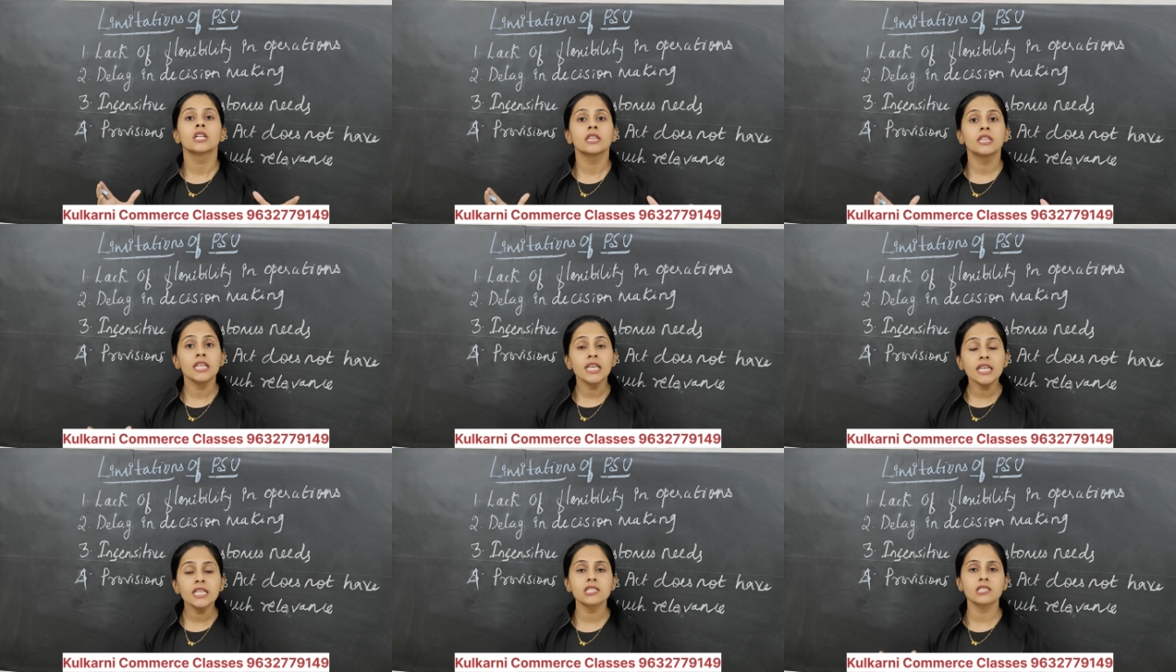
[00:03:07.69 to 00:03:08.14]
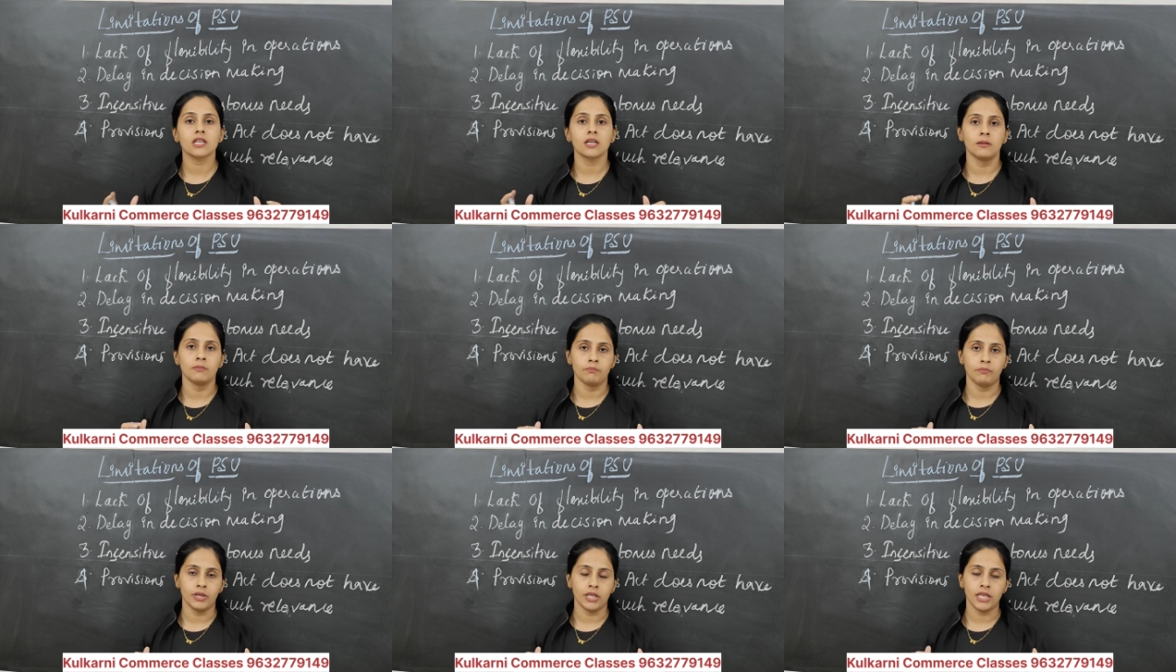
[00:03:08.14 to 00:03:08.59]
these
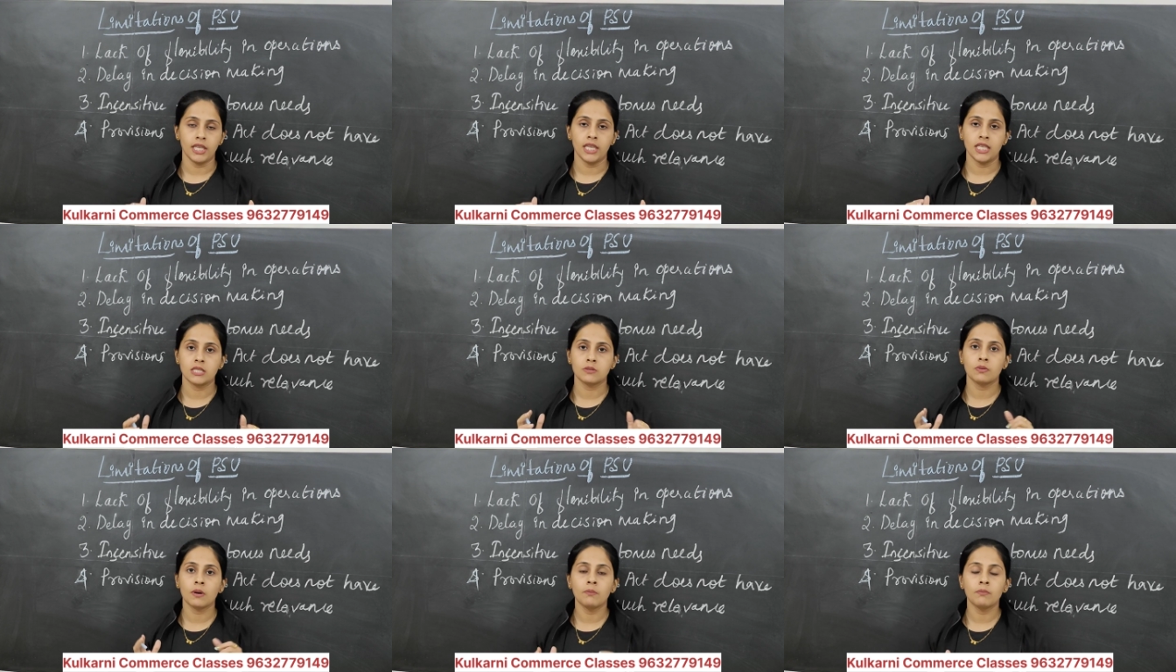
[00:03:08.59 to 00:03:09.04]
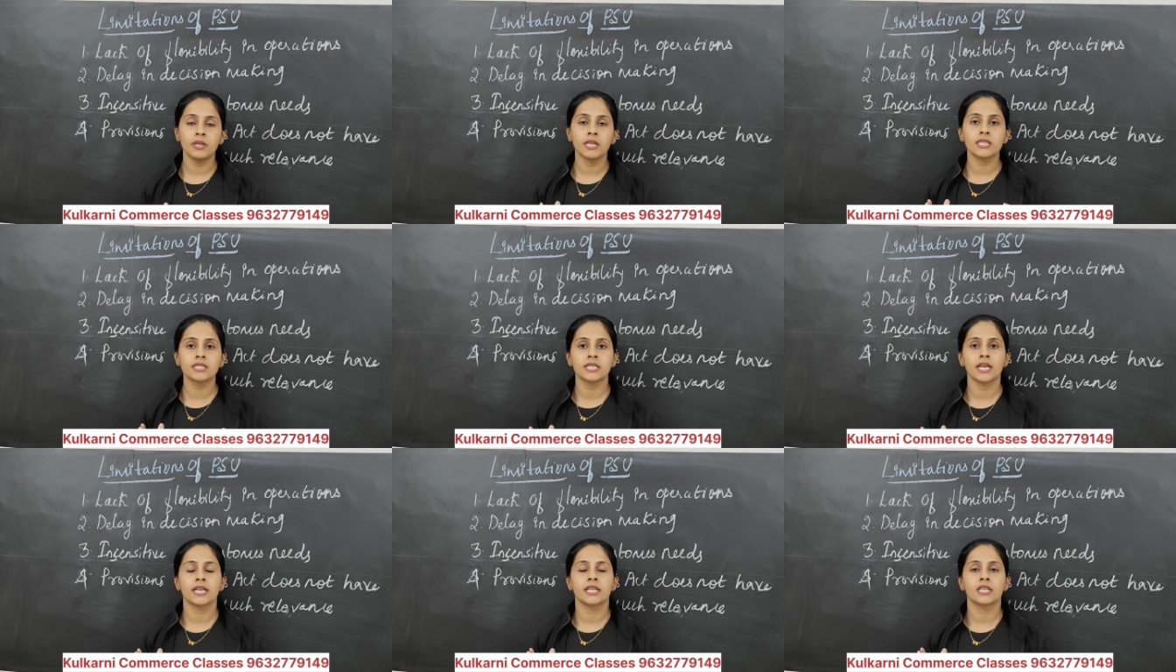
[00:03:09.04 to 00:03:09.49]
companies,
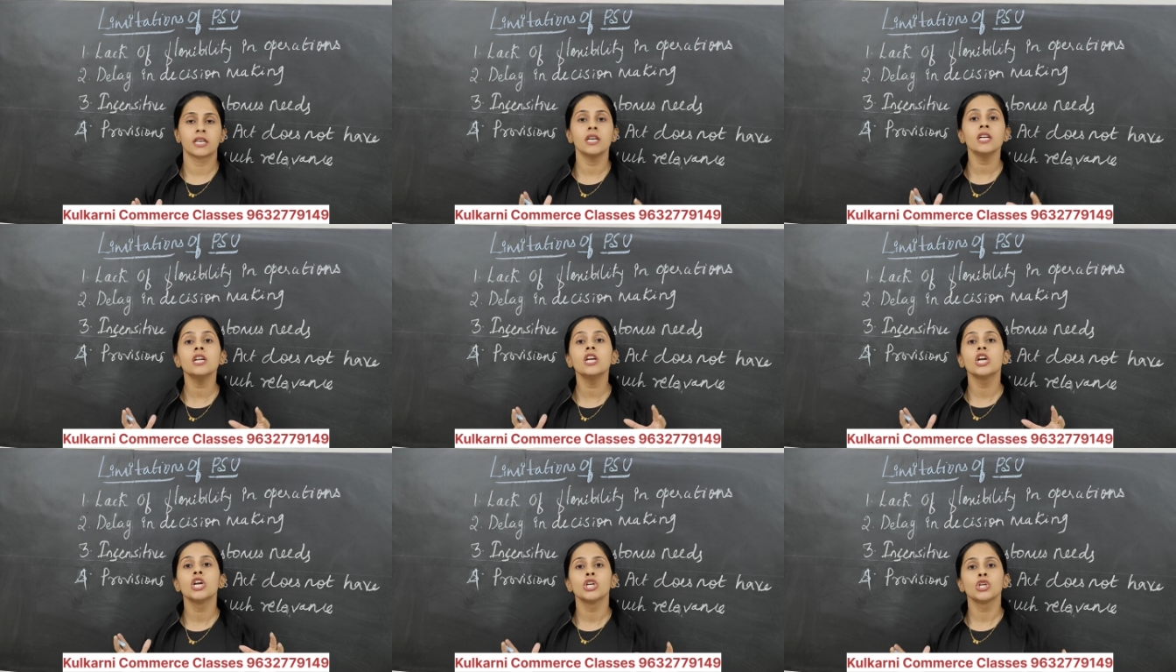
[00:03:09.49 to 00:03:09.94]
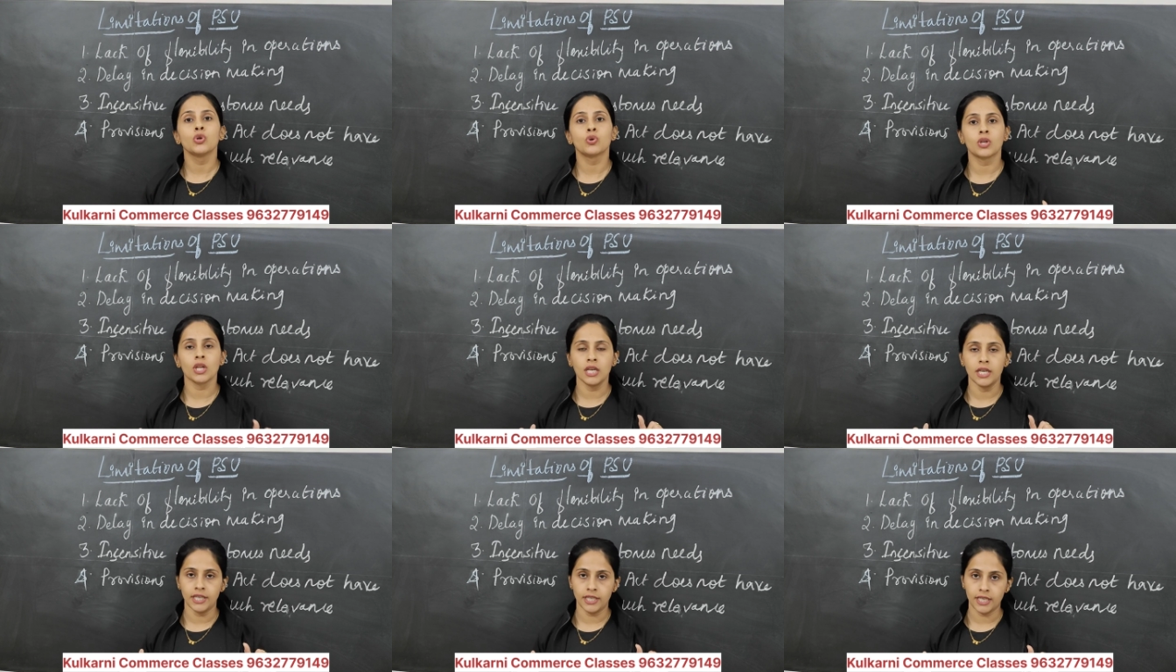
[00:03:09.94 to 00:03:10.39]
public sector
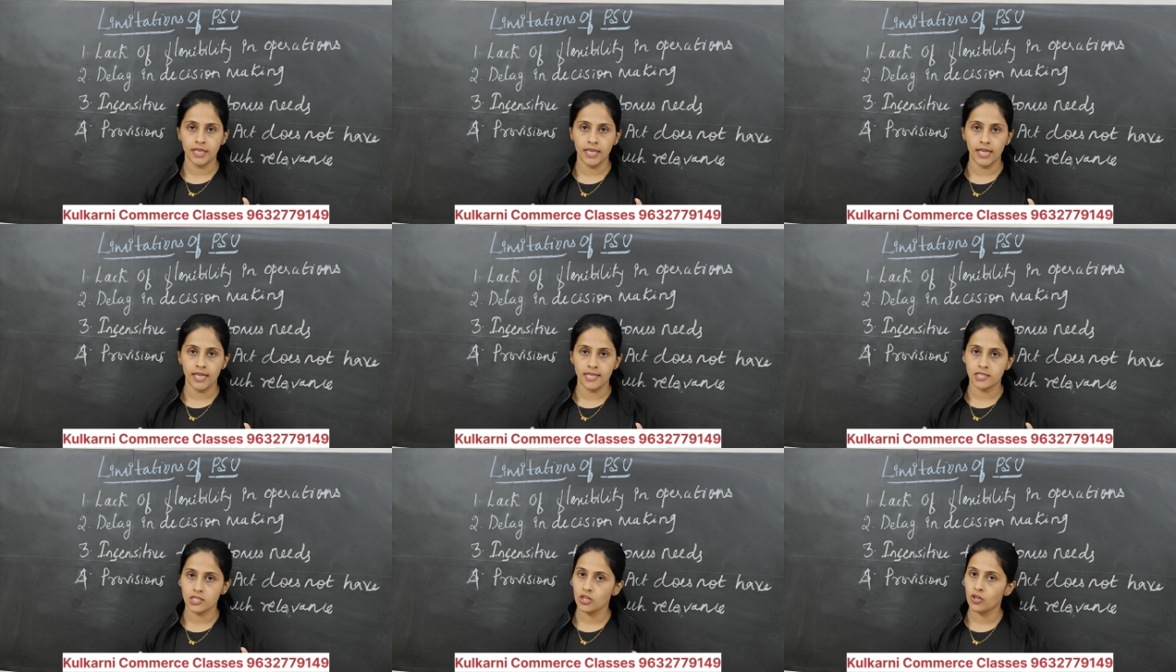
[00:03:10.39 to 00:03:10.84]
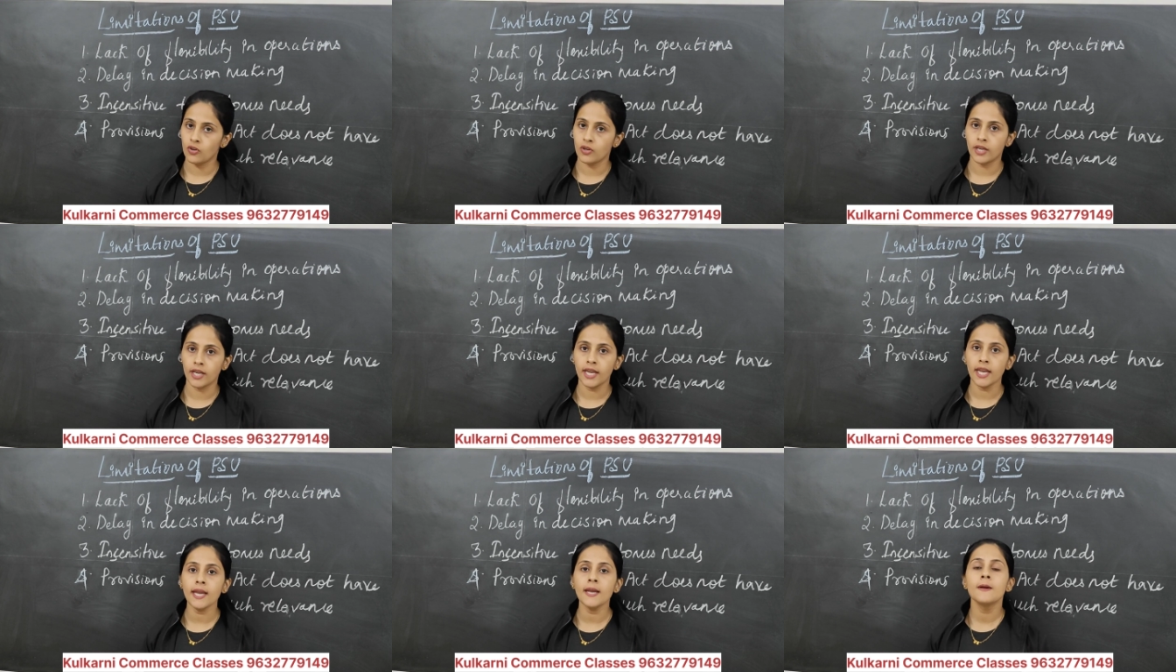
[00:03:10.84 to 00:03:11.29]
utilities.
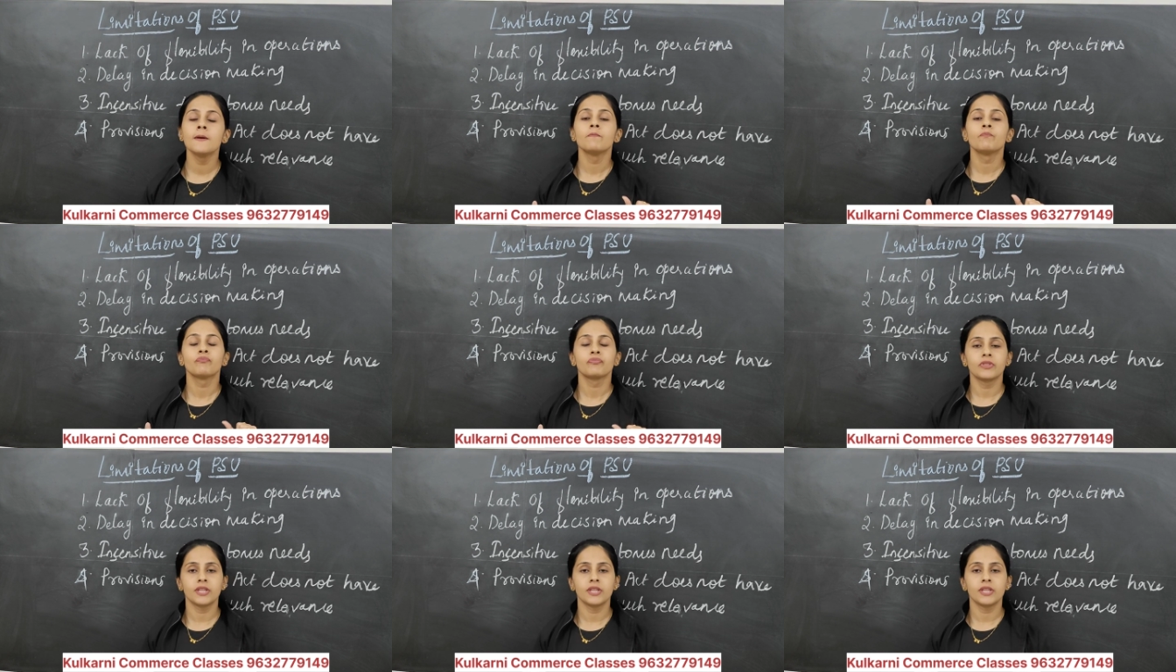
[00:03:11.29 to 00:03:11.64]
Okay.